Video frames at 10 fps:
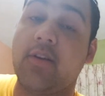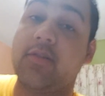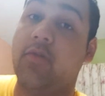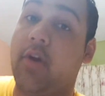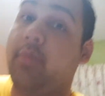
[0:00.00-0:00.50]

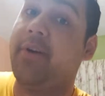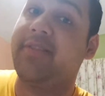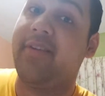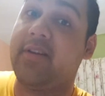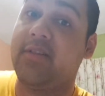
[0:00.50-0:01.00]
So Reggaw Boyz
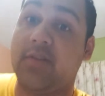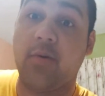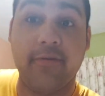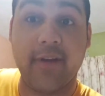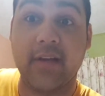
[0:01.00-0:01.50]
fans,
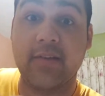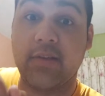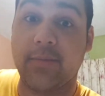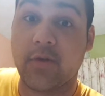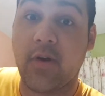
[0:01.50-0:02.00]
don't forget to
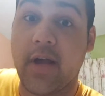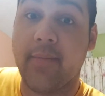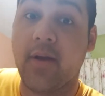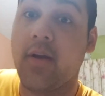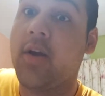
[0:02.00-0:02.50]

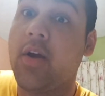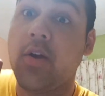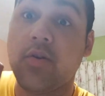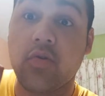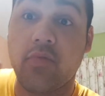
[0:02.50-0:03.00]
subscribe
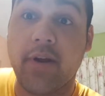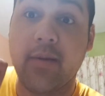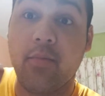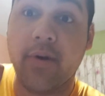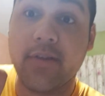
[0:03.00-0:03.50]
to Reggaw
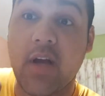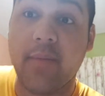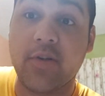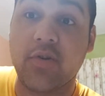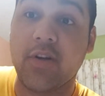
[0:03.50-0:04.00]
Boyz
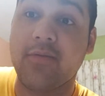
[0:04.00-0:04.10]
Commentary.